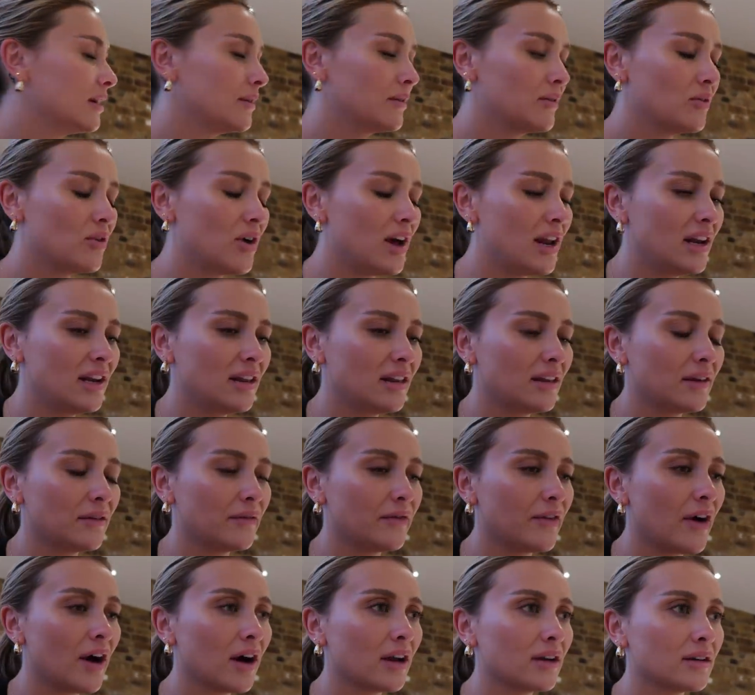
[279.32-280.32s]
You haven't got anything
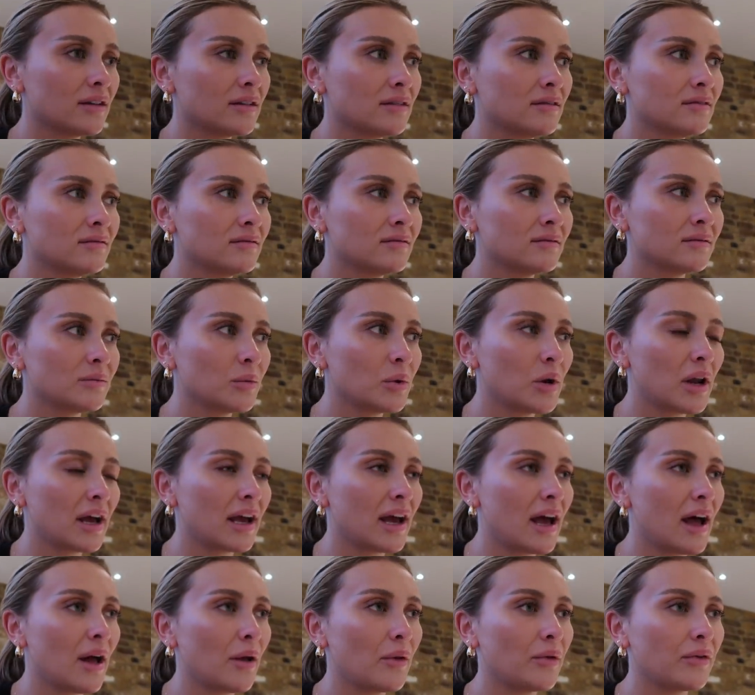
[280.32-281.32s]
fun. More like
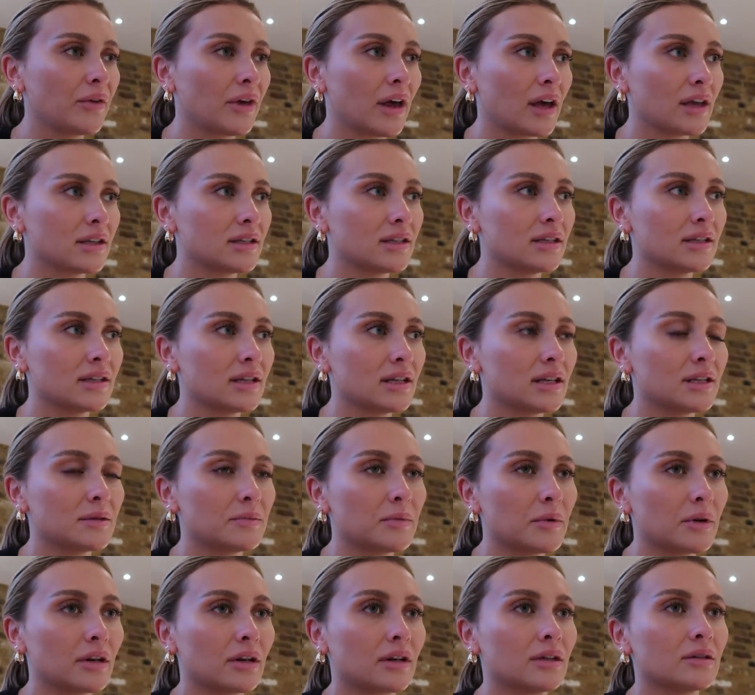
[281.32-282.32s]
a health kick since
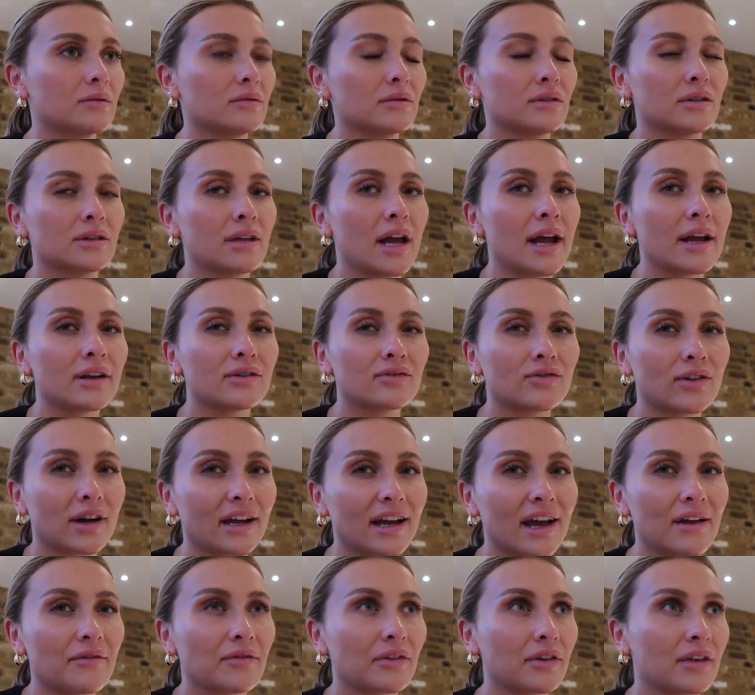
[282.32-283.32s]
Lisbon, because we just ate and
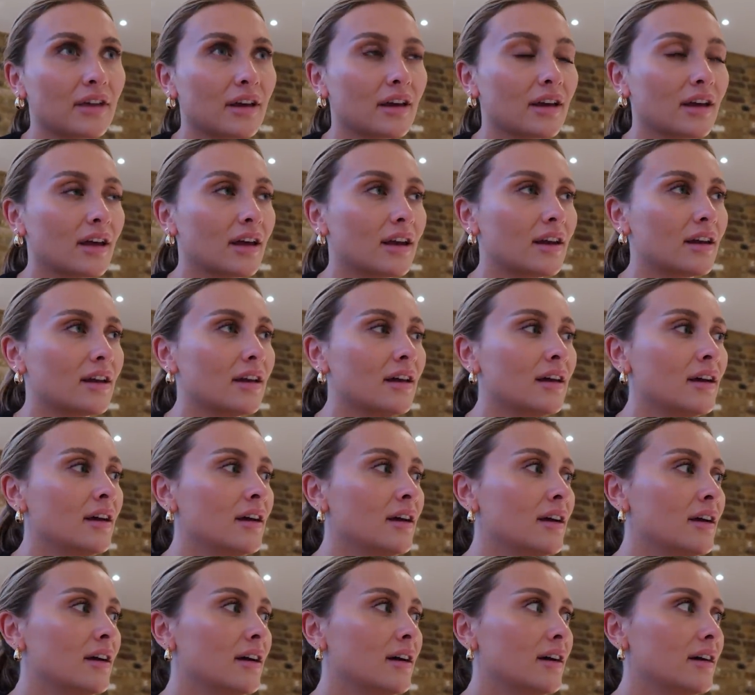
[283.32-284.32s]
drank everything, and
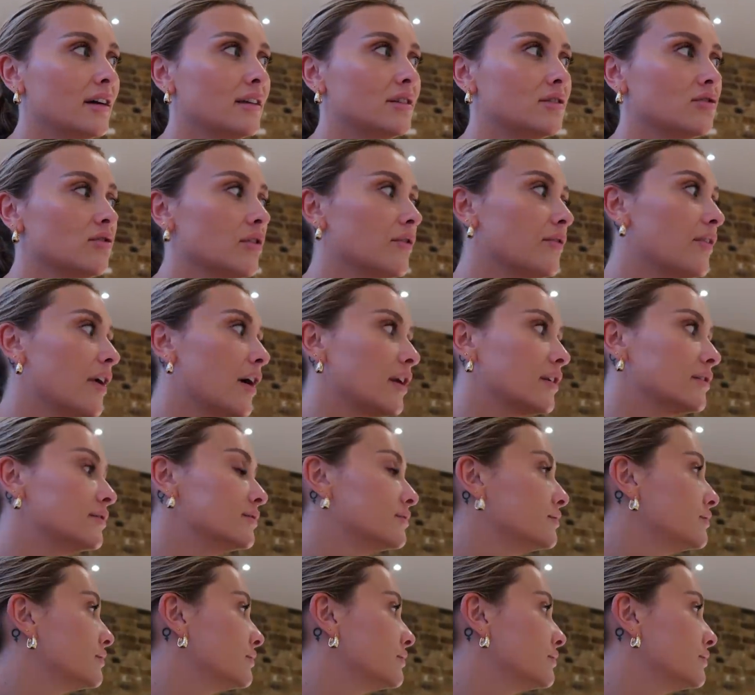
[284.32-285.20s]
it's not fun.